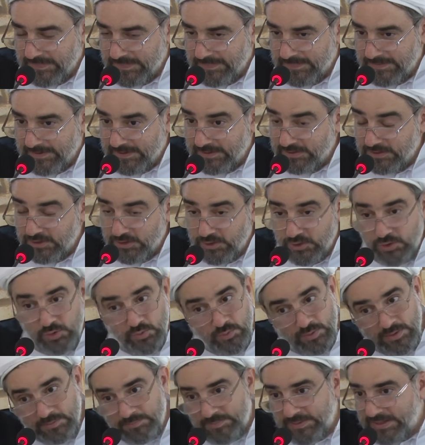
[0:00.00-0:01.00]
And you
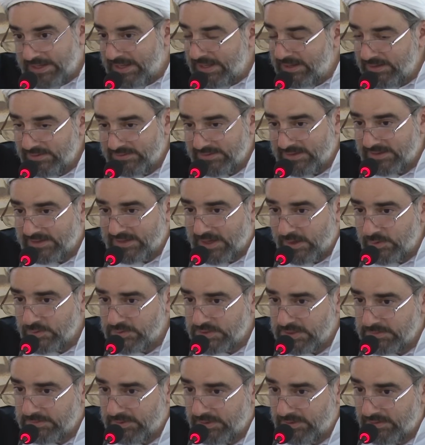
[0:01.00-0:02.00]
will be held
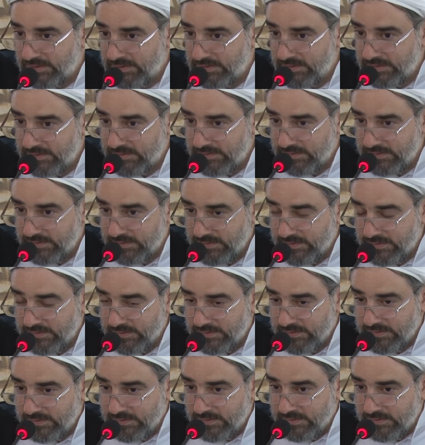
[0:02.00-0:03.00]
accountable.
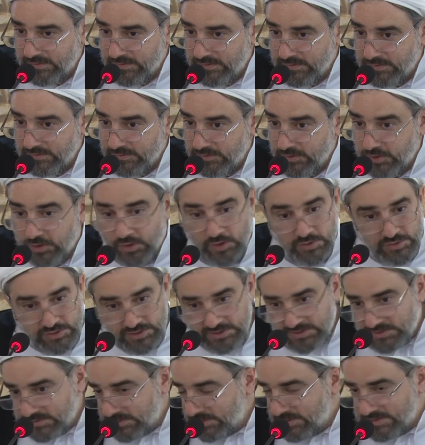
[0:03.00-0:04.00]
You can't
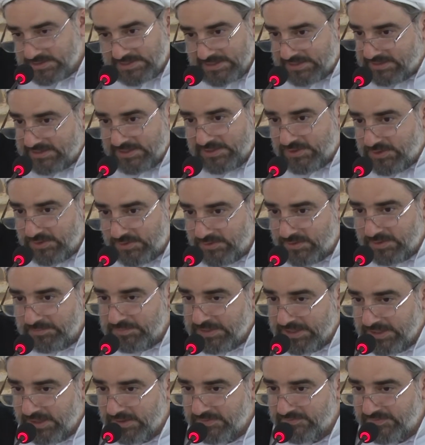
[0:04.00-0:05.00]
just sit in and
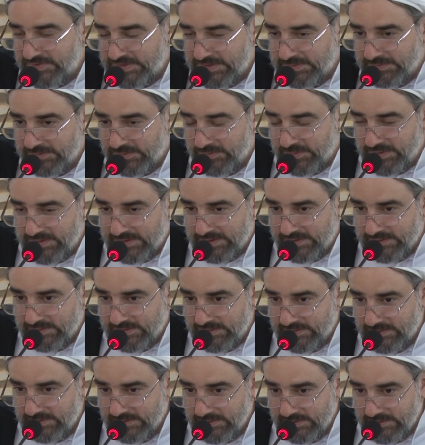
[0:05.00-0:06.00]
be comfortable with it.
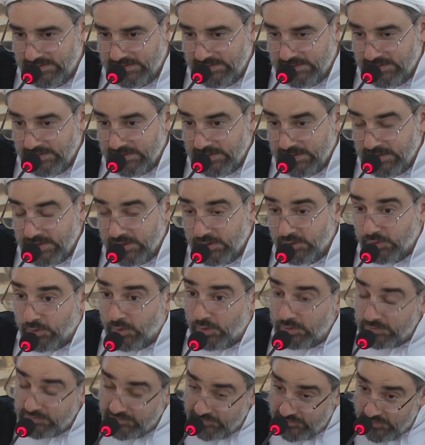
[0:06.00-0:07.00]

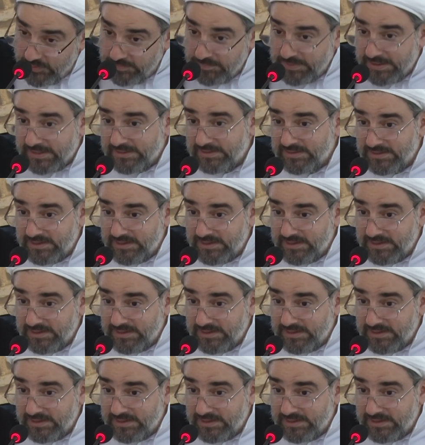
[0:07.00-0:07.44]
God forbid,